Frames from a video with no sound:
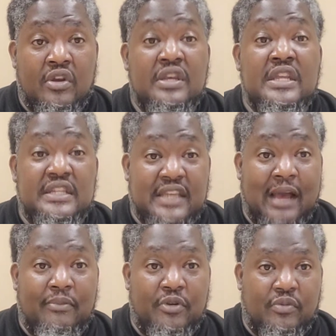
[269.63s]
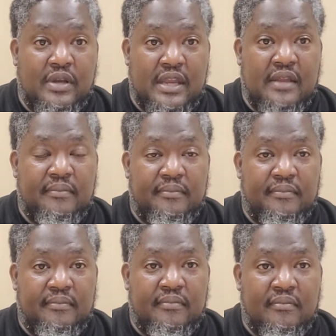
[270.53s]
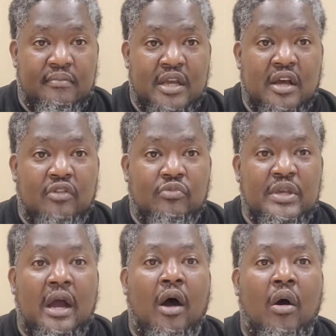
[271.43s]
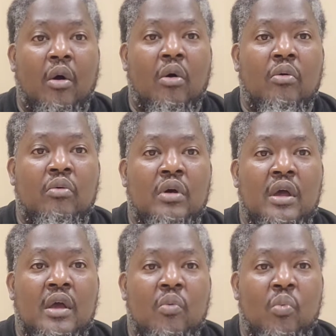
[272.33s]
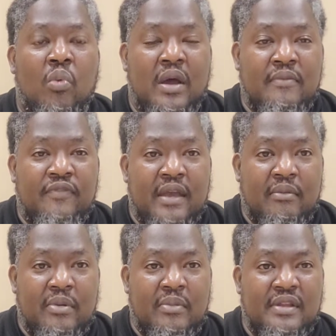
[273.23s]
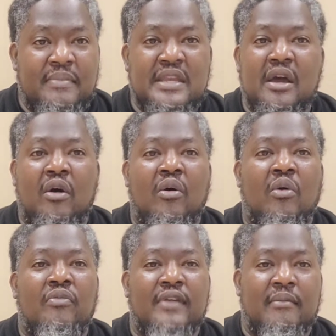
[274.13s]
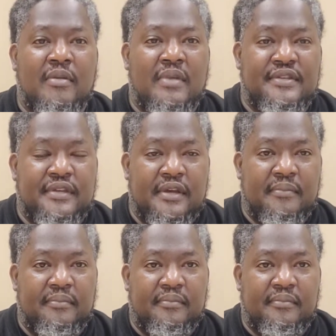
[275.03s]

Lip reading: need to stop doing that because we all one family member. That means the whole family messed up.